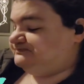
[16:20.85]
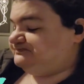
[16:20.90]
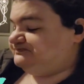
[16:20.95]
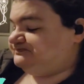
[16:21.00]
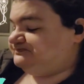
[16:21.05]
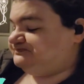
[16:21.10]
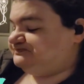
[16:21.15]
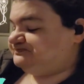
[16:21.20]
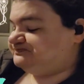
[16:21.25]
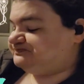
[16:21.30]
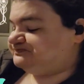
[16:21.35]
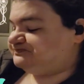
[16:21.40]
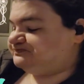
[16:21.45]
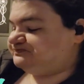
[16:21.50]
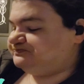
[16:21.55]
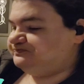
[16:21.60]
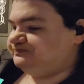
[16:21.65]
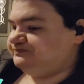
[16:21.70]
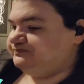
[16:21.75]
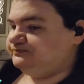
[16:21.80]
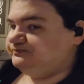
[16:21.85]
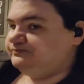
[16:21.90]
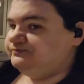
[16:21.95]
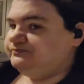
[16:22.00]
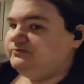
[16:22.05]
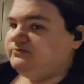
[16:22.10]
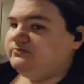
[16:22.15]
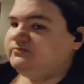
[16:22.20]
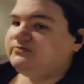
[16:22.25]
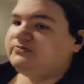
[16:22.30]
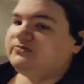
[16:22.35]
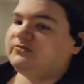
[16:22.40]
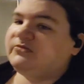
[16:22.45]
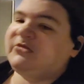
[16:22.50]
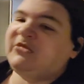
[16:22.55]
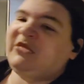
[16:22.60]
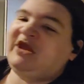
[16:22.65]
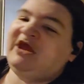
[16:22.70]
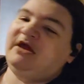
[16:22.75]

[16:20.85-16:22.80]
[no speech]